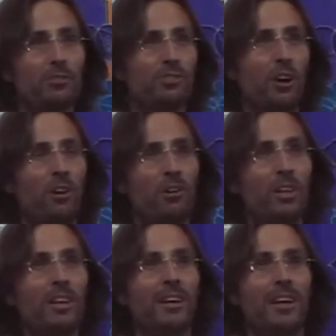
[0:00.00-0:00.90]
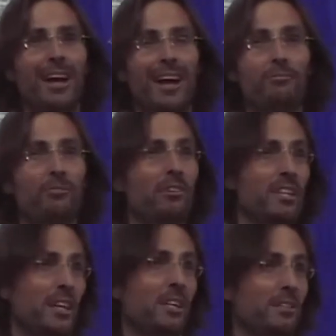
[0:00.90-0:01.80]
in my soul are
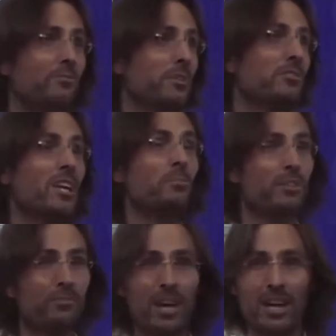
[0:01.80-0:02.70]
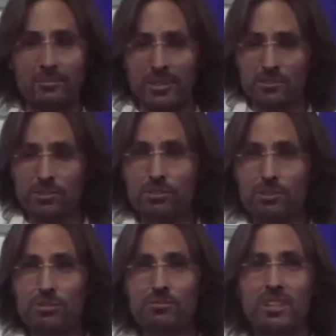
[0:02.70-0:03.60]
very negative, for example, if I have these
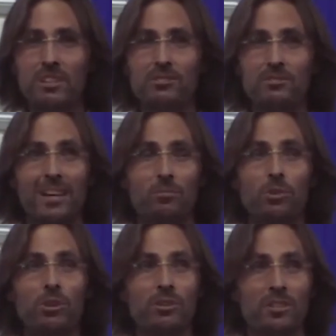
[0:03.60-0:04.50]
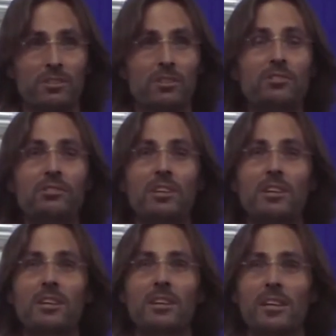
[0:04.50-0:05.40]
huge feelings of unworthiness,
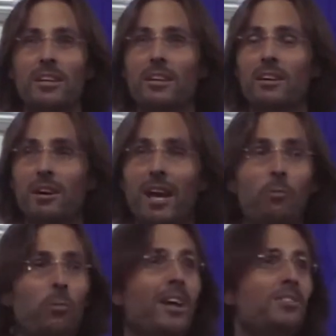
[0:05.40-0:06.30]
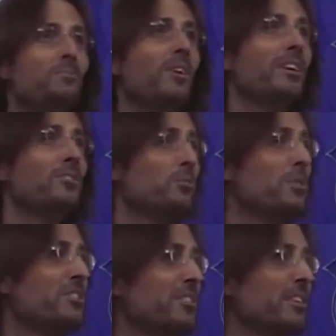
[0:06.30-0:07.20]
where's my
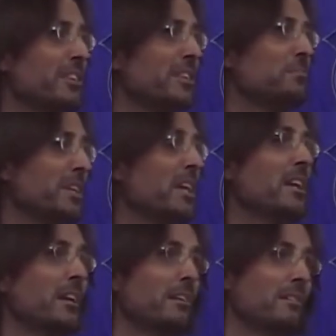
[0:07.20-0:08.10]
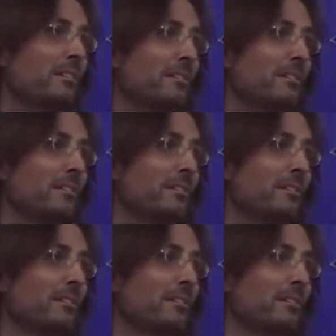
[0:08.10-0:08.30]
intuition going to lead me now?